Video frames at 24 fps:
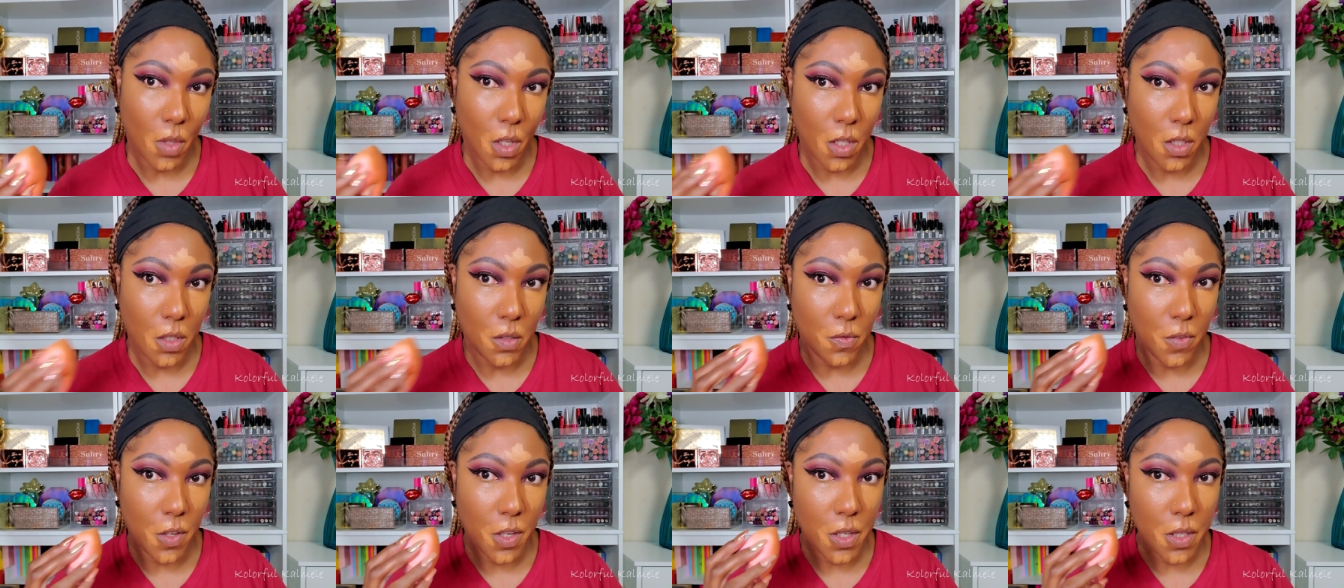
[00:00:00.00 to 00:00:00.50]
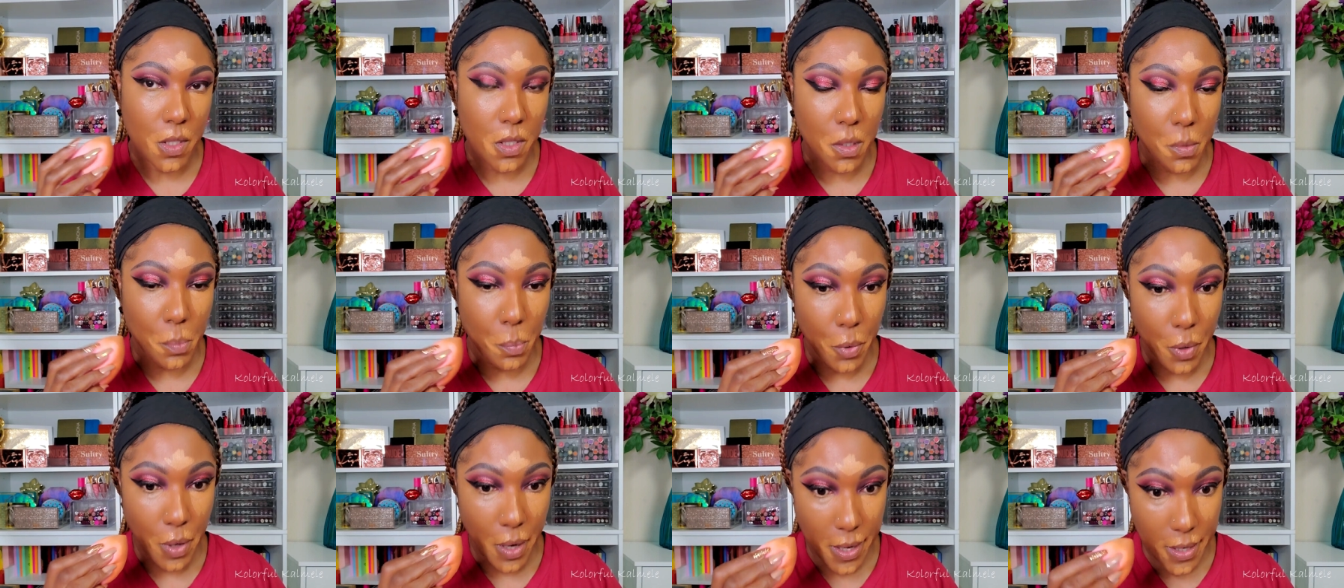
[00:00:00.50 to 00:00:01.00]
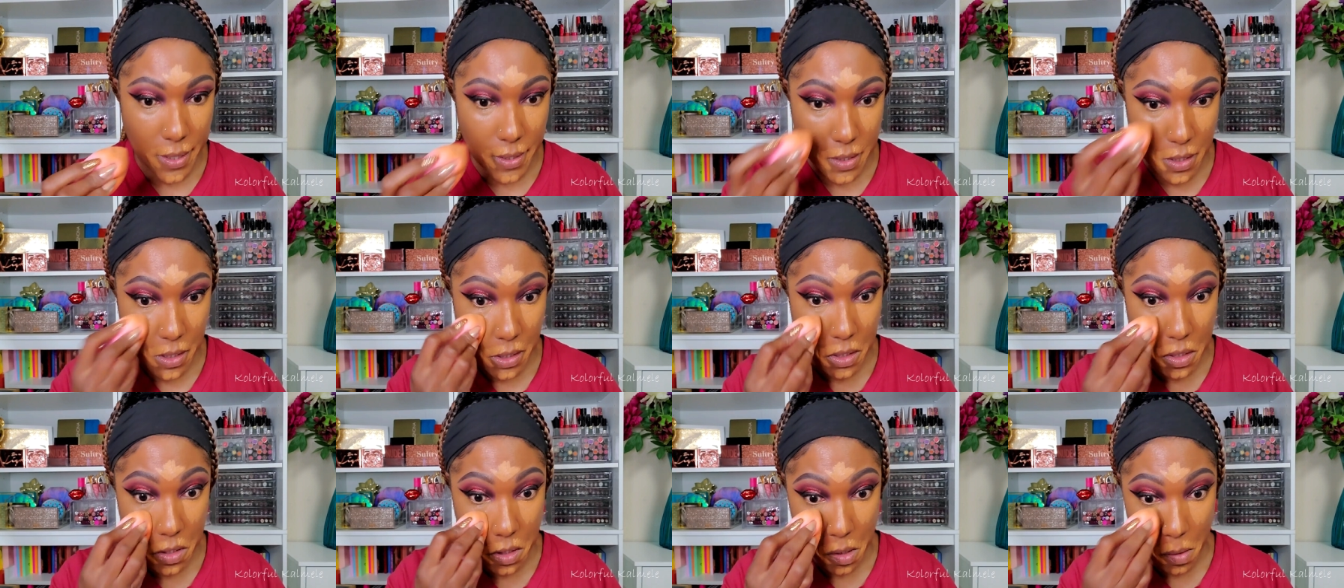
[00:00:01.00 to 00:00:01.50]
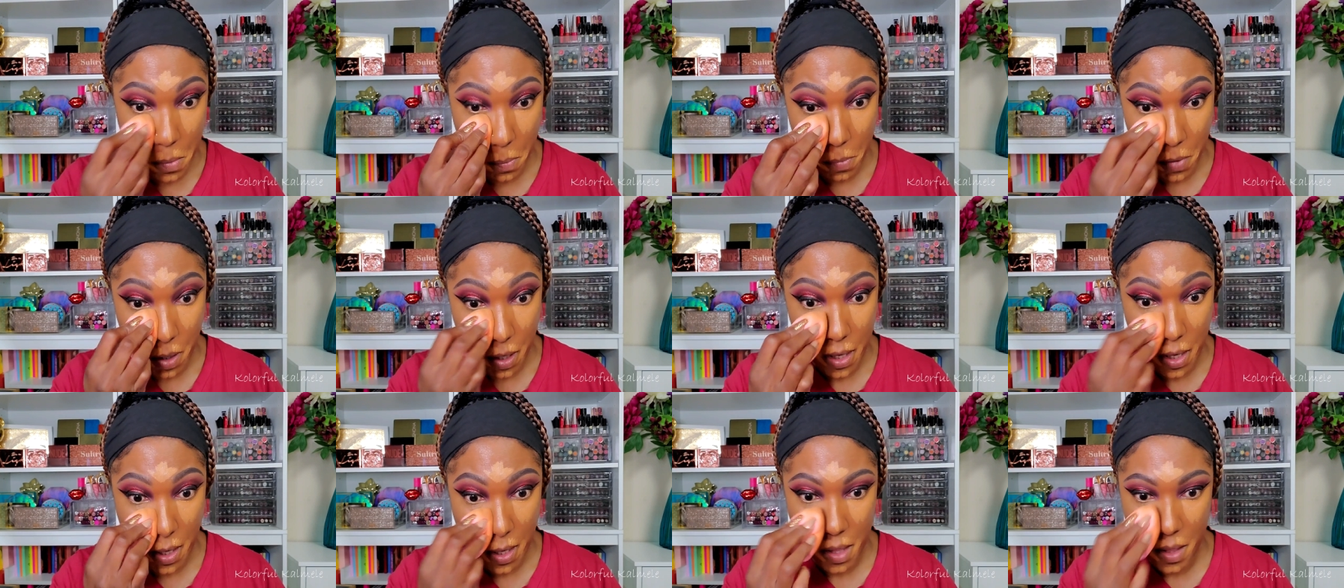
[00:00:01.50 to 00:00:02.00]
It's very surprising to
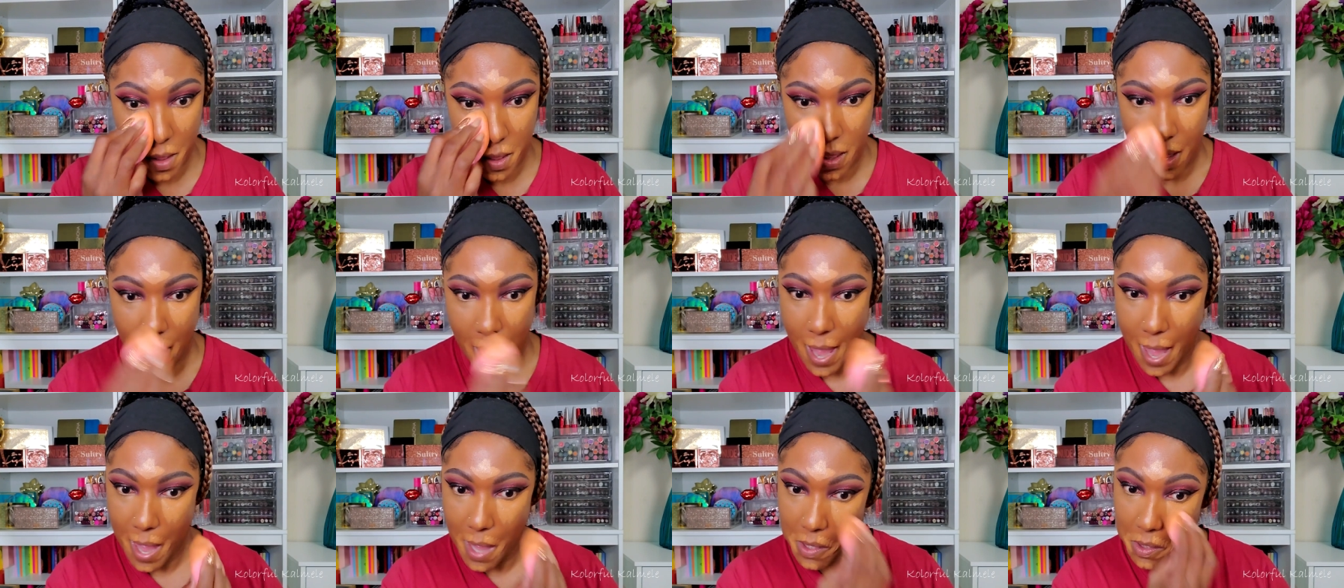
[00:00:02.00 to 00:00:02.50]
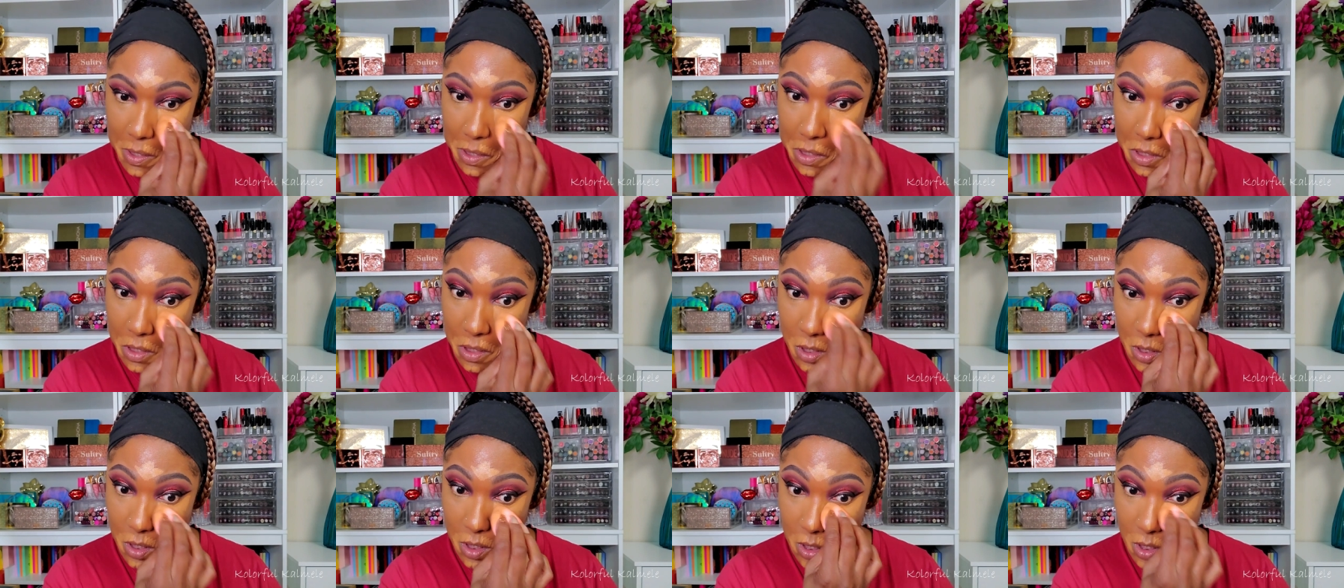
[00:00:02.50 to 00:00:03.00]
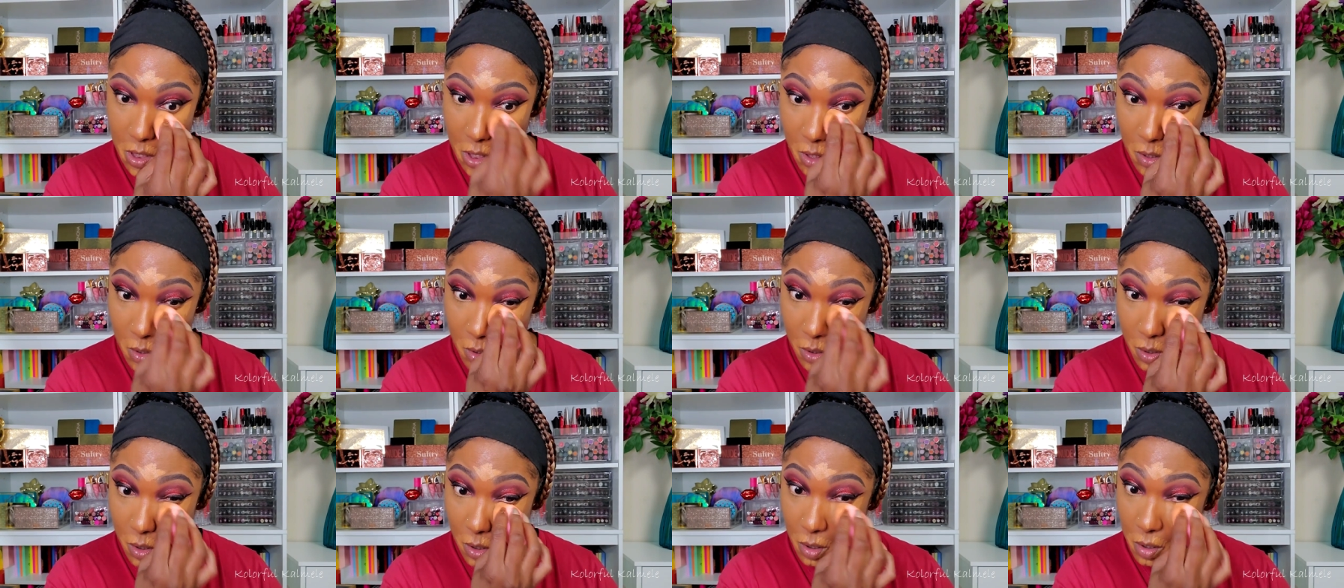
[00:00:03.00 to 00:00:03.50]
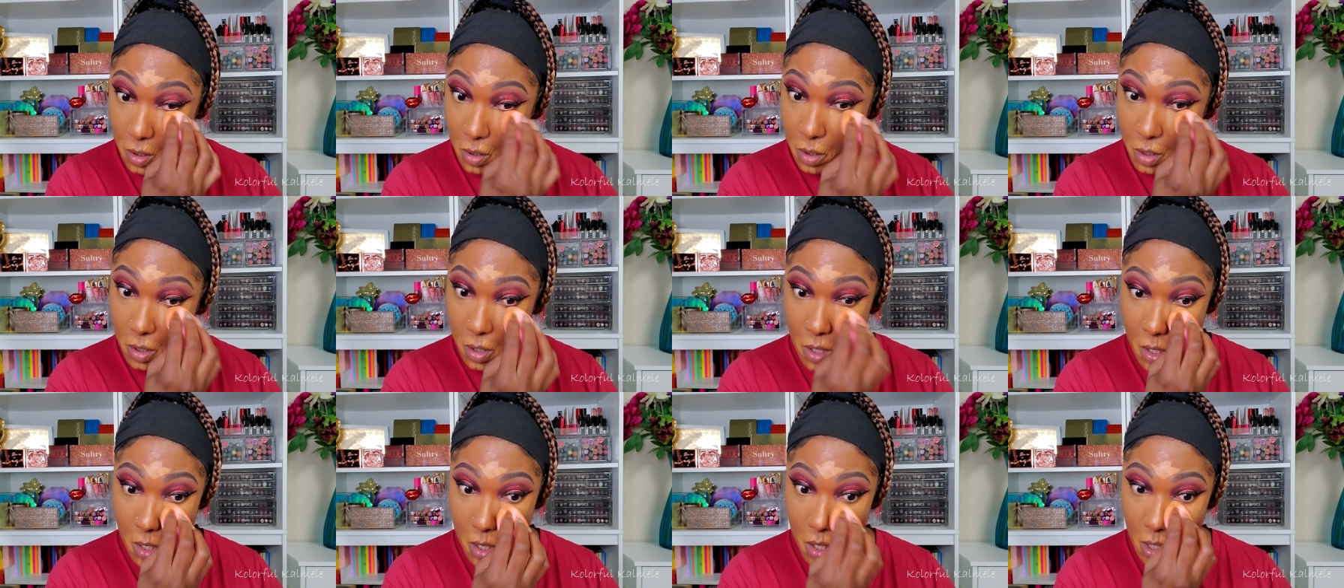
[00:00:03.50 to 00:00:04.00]
me that the concealer
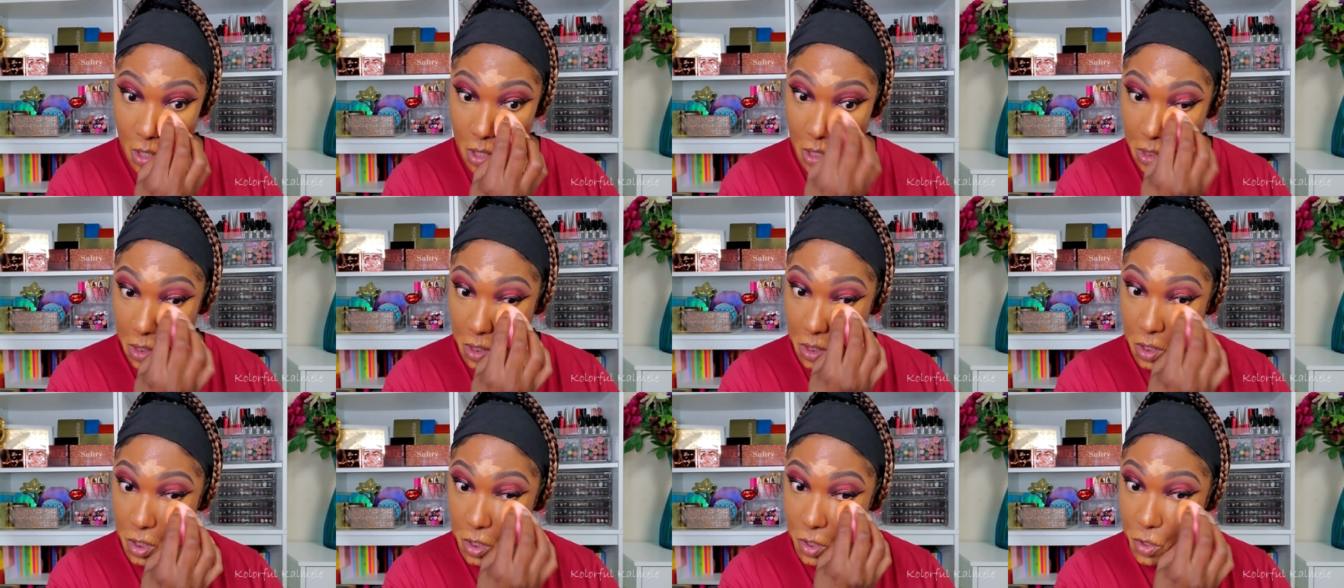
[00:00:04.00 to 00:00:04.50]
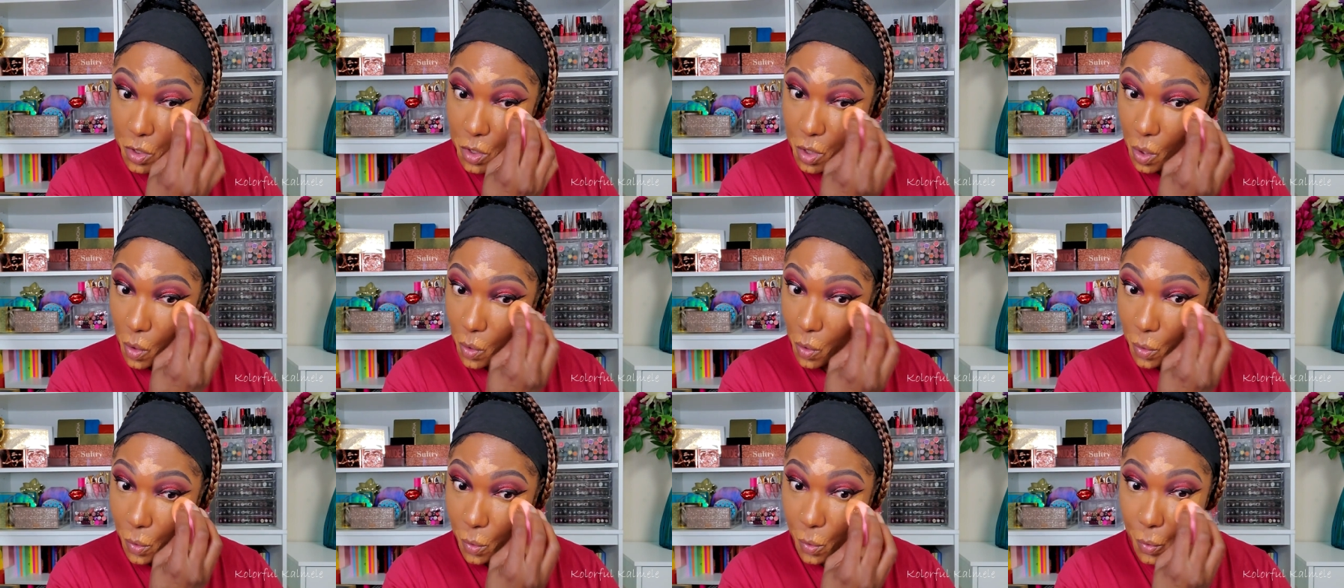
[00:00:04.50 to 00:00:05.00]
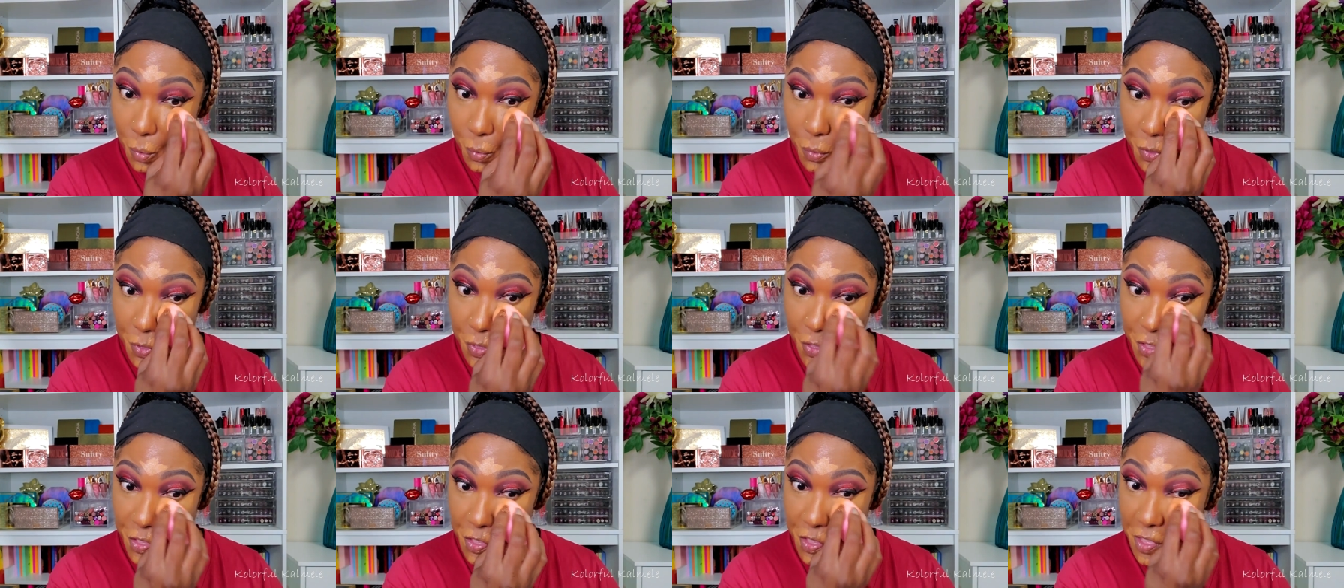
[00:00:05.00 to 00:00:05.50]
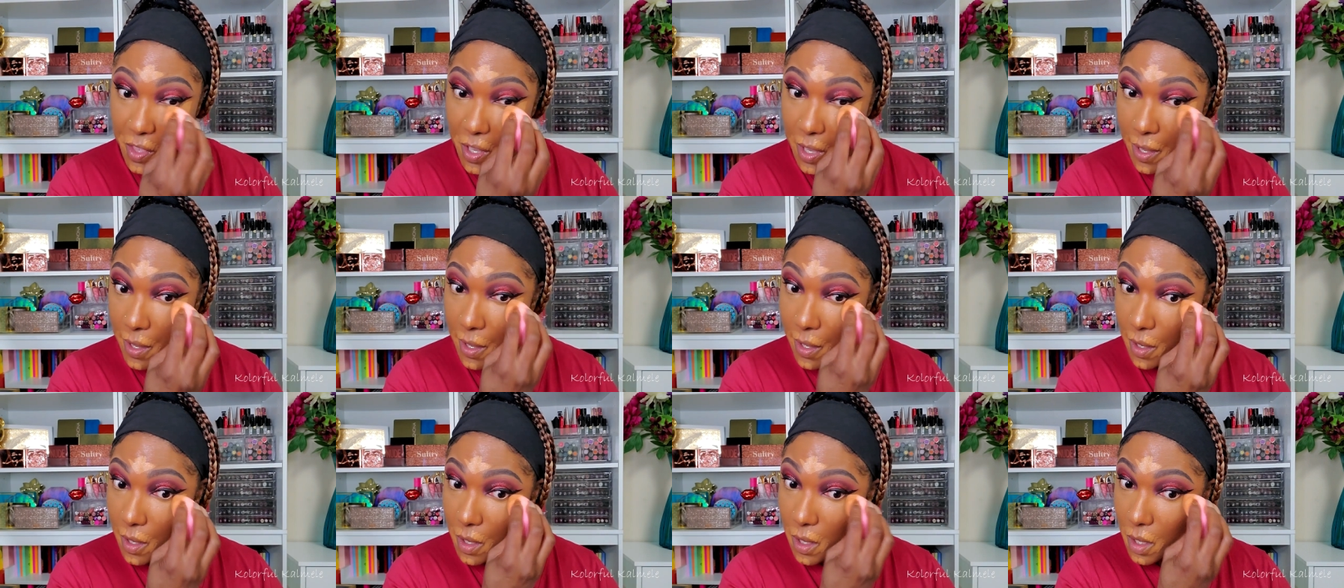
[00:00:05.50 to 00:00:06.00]
is so
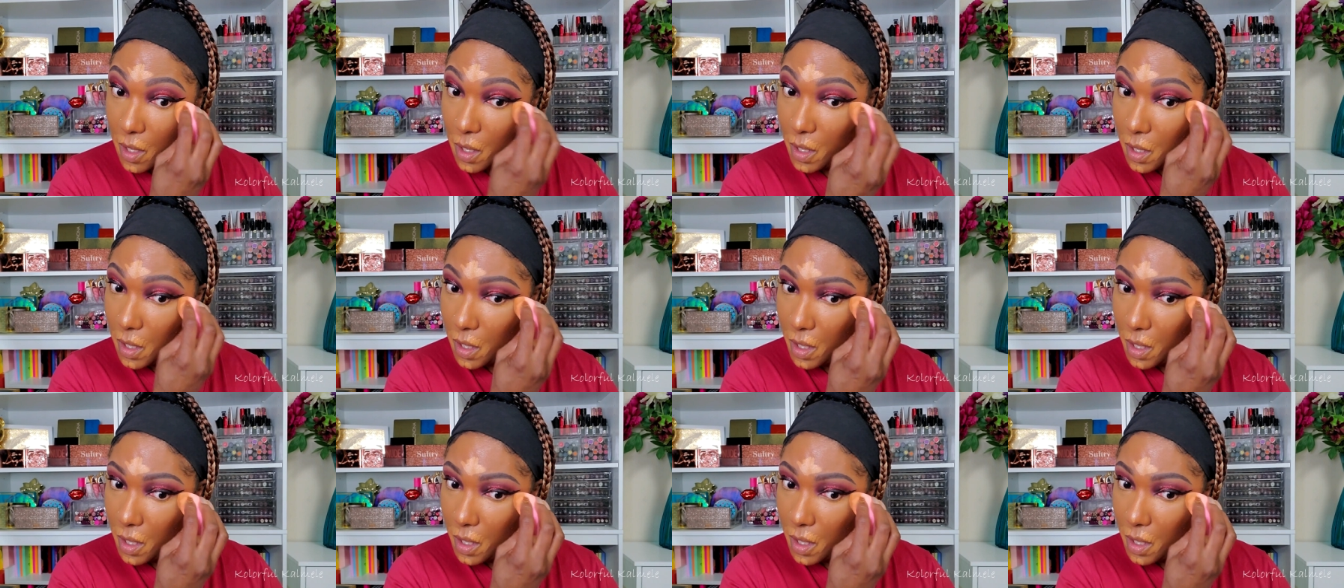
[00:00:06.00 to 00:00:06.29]
thick